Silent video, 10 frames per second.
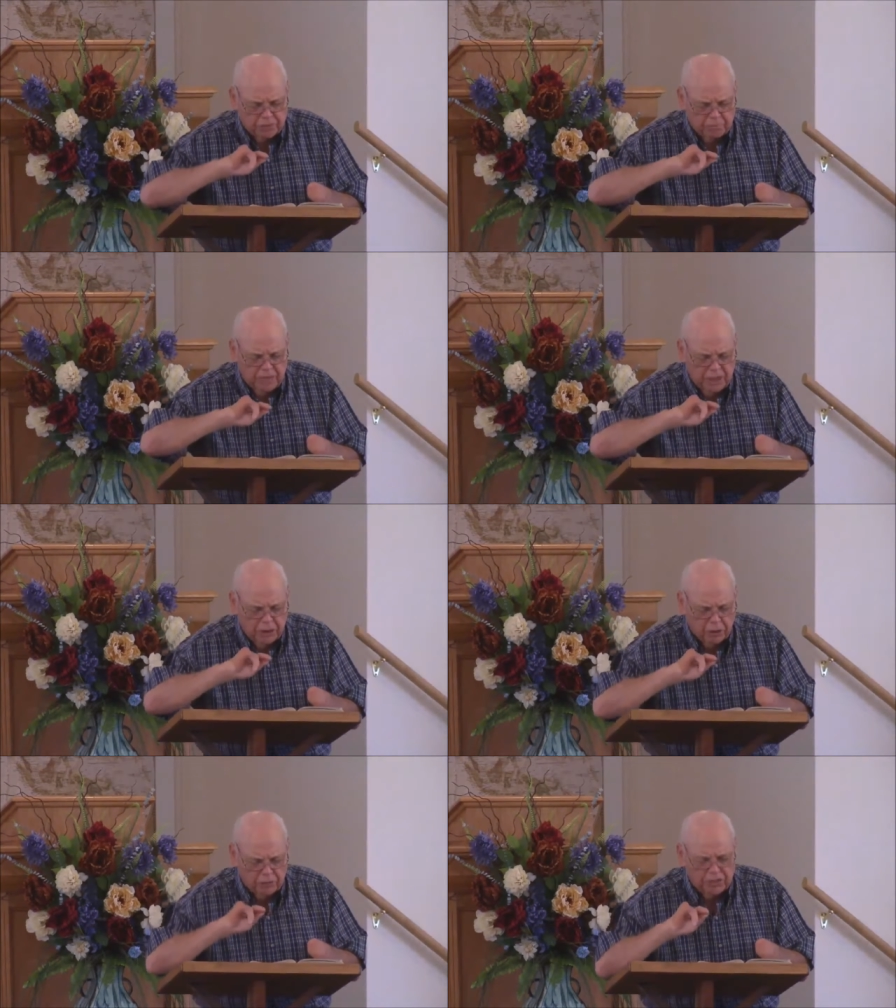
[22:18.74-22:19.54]
man
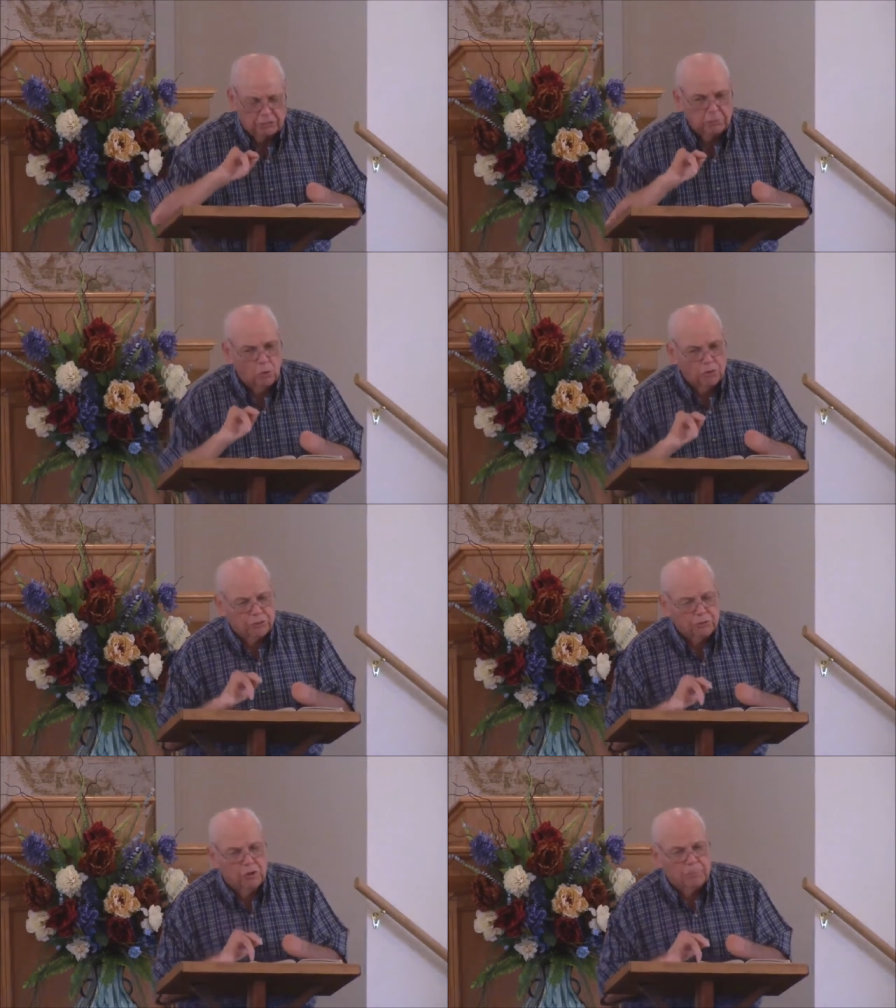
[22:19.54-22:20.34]
here that's blowing the
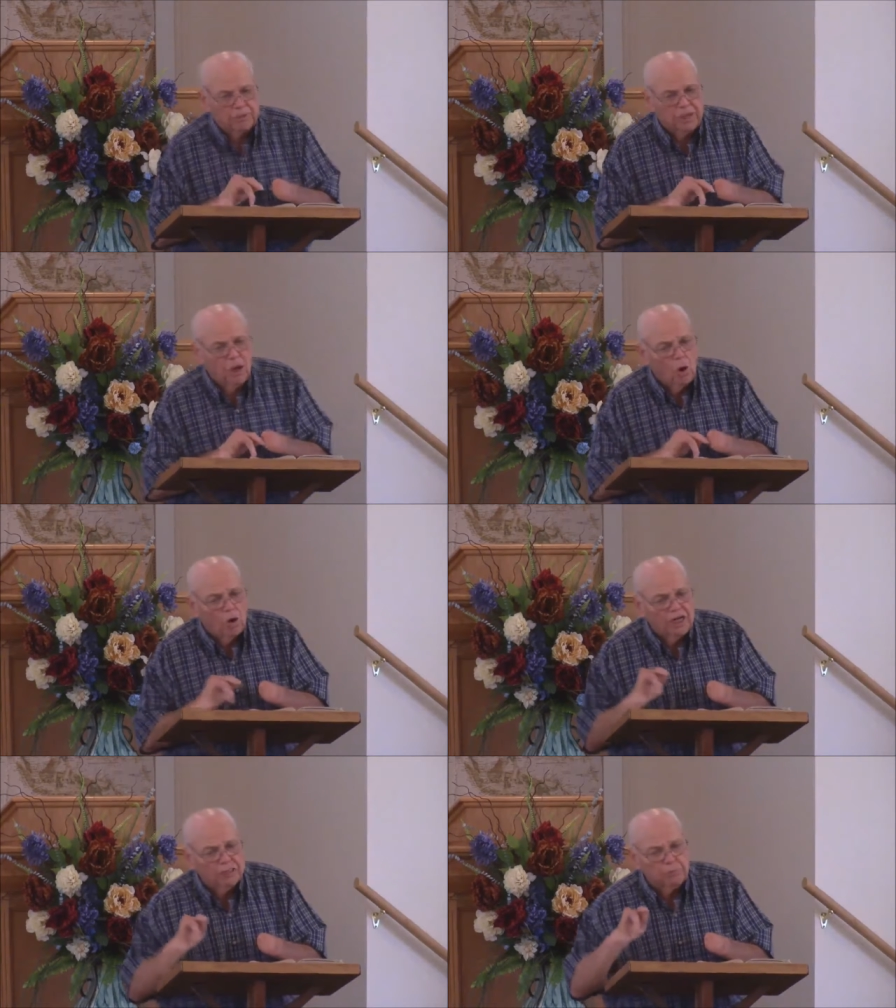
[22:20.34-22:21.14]
trumpet,
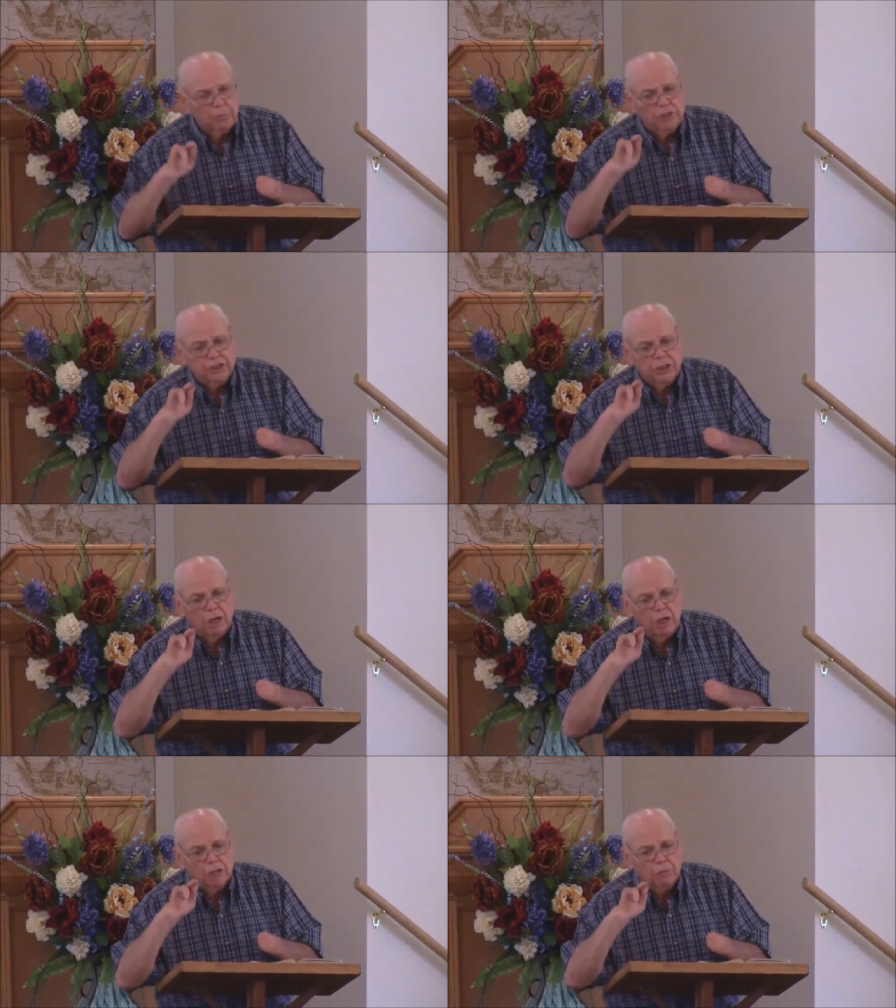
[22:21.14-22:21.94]
or he's preaching
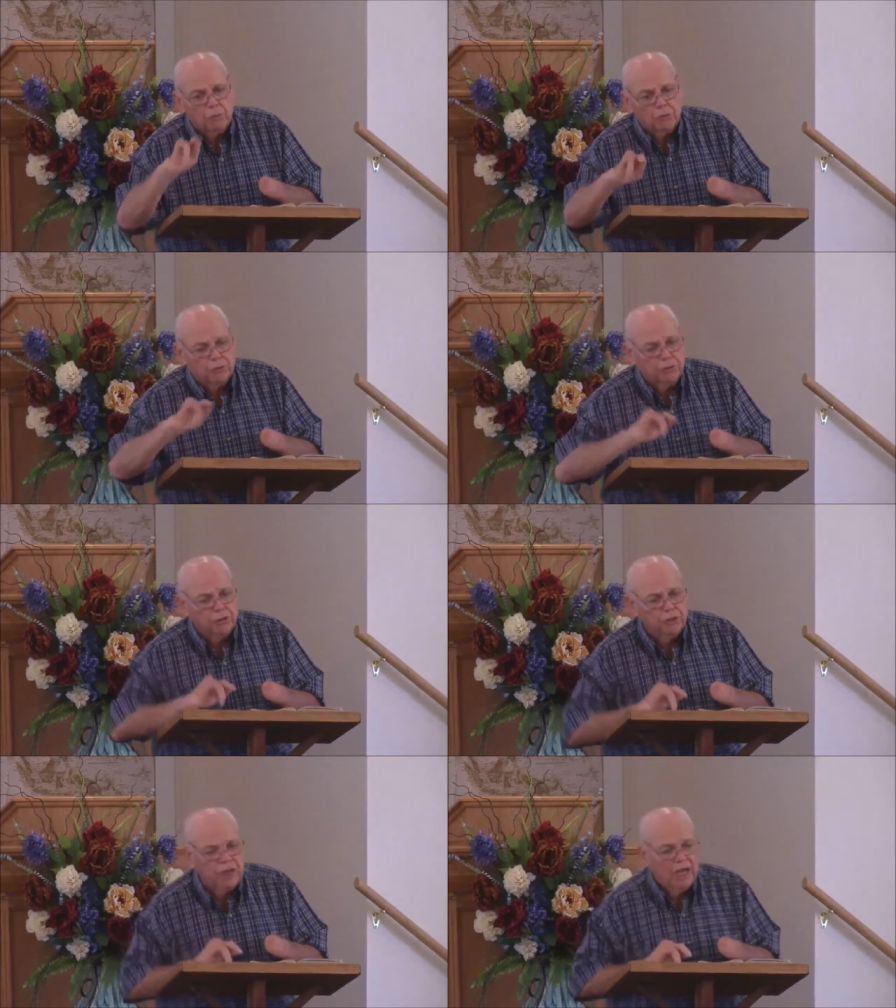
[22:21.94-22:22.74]
God's word to
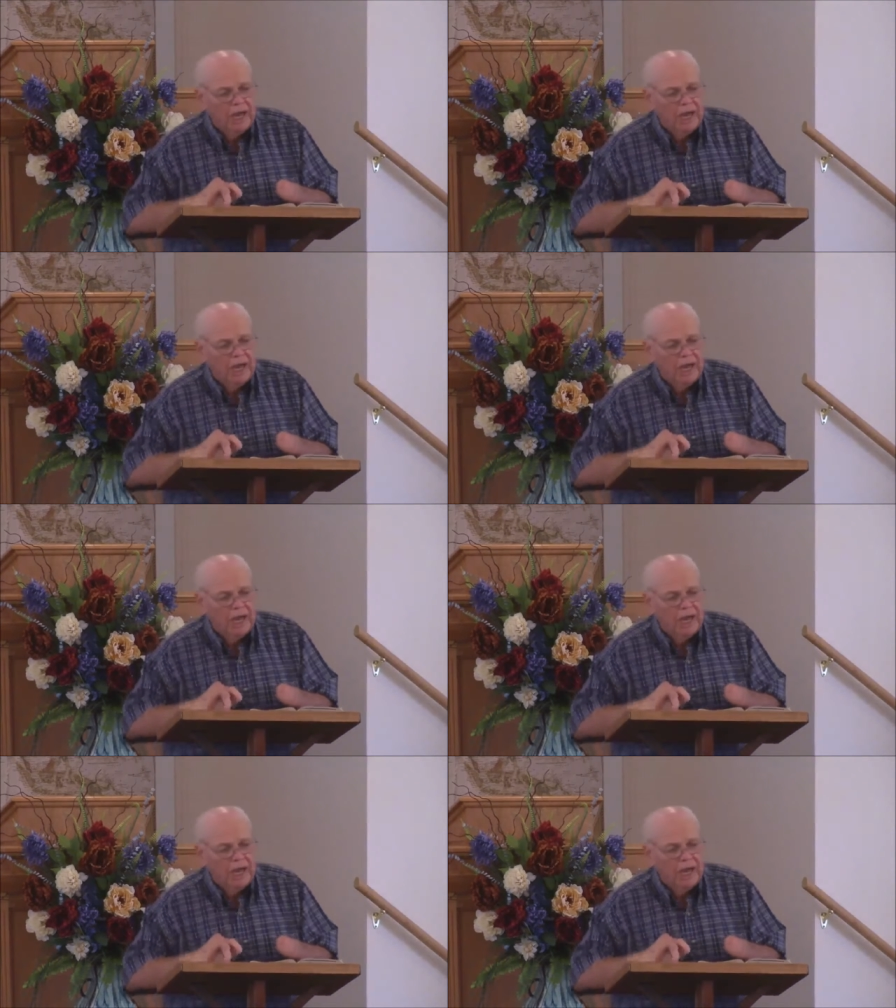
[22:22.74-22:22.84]
you,